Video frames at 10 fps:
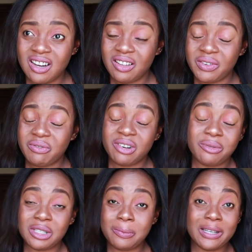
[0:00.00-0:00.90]
I'm very, very
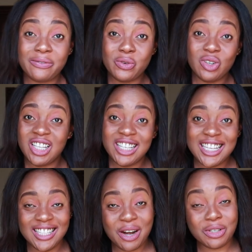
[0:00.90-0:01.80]
respectful uh,
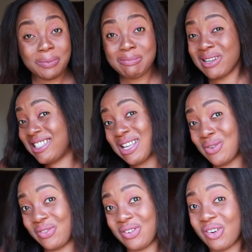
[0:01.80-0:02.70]
lady. I respect
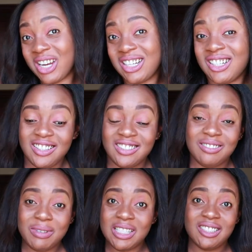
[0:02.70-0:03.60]
myself, alright?
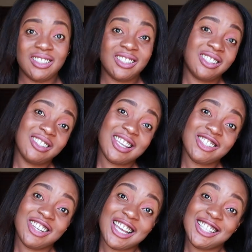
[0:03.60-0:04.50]
But just to
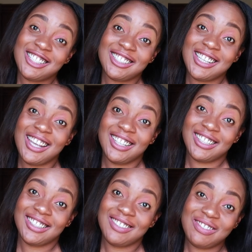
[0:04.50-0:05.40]
get you guys entertained.
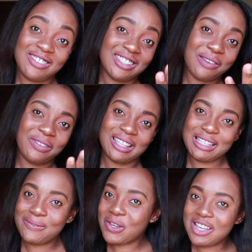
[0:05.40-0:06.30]
You do stuff like
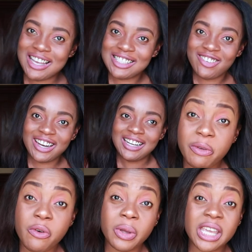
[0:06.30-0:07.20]
this for you guys, alright?
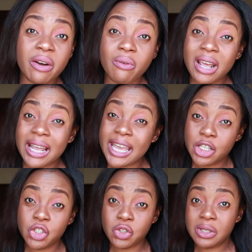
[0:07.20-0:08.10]
Before we get right ahead
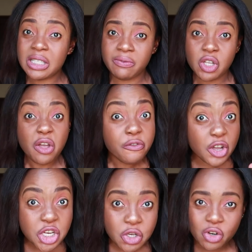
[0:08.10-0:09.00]
into today's video, if
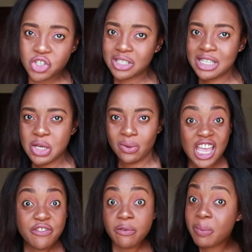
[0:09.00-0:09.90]
you're new, not just new,
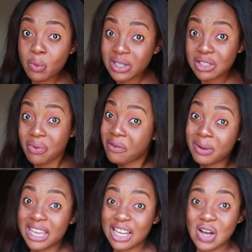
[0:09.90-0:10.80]
if you've been with us right from
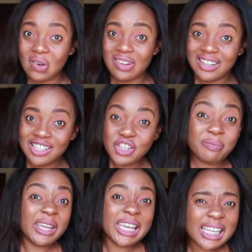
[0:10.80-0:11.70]
the get-go, you've
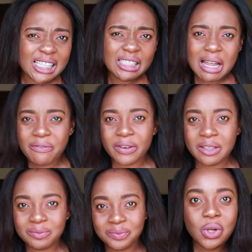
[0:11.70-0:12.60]
been giggling,
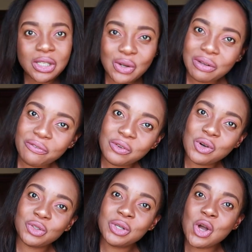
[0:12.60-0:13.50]
laughing, rolling on the
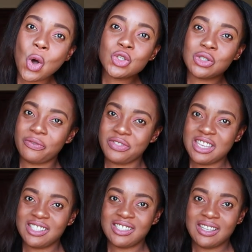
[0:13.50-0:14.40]
floor, doing all sorts of
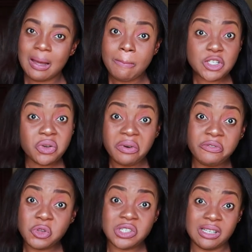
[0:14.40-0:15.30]
things, but you're
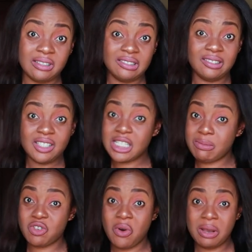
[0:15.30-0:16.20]
refusing to
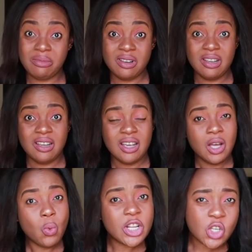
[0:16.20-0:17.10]
subscribe.
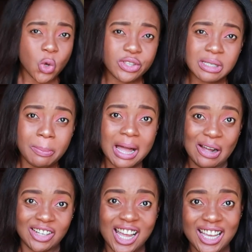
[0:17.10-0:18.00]
What is all this
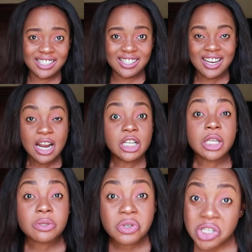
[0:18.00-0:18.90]
about, guys?
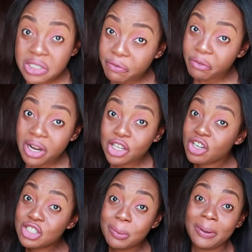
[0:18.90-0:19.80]
Subscription is free. You
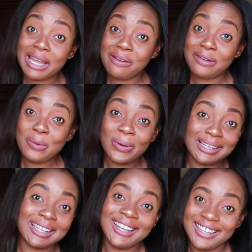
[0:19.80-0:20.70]
don't need to pay anything
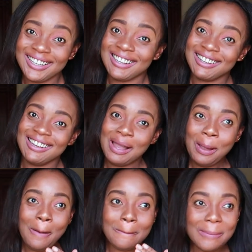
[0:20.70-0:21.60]
weekly,
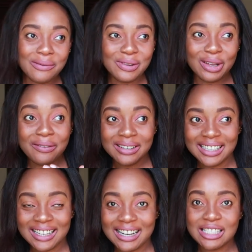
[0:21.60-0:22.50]
monthly, or anything
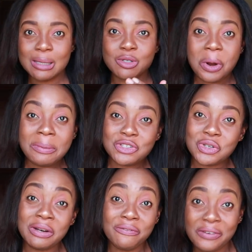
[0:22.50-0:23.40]
like that. Subscribe and
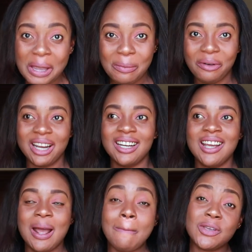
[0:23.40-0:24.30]
join the fam, right?
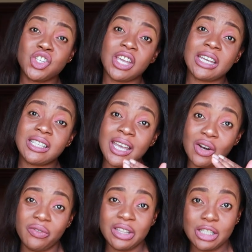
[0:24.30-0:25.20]
Make sure you guys head over